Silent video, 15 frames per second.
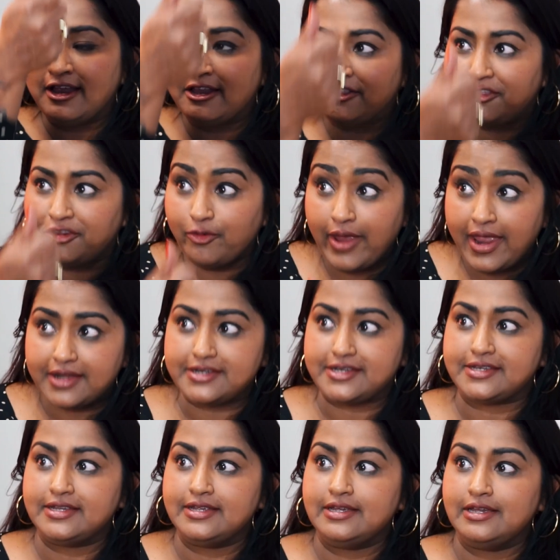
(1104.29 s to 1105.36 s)
thread
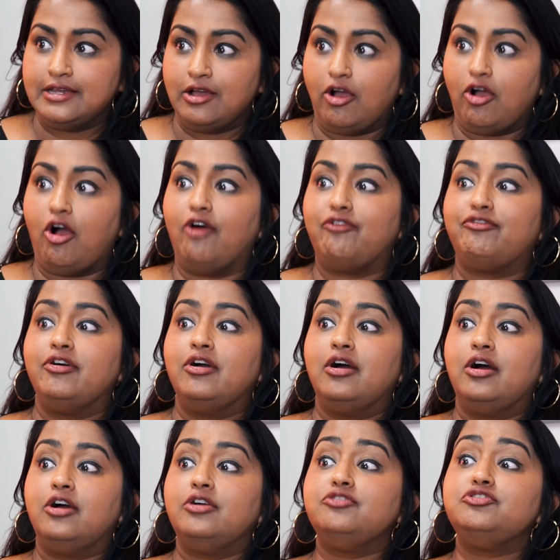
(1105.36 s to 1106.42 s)
of
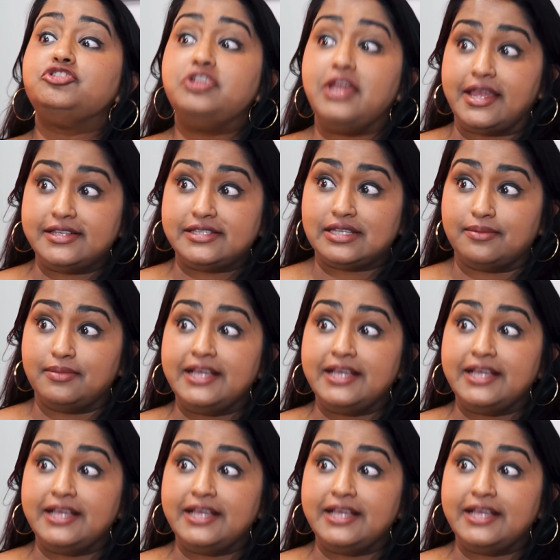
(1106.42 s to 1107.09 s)
Judaism.